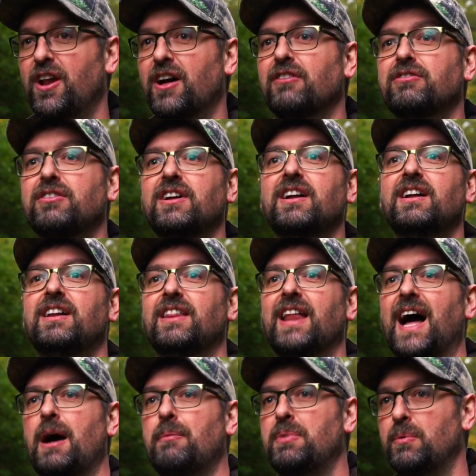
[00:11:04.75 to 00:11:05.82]
enough,
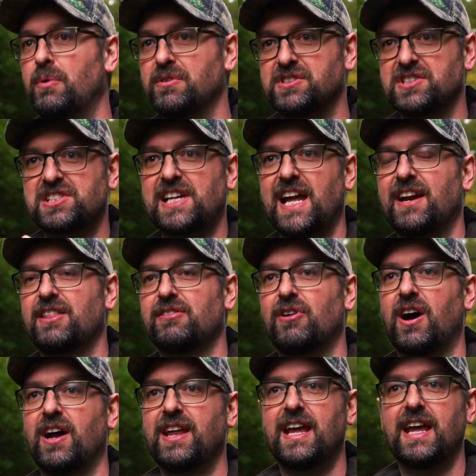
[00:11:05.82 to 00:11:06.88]
that happened. We were just scanning the ride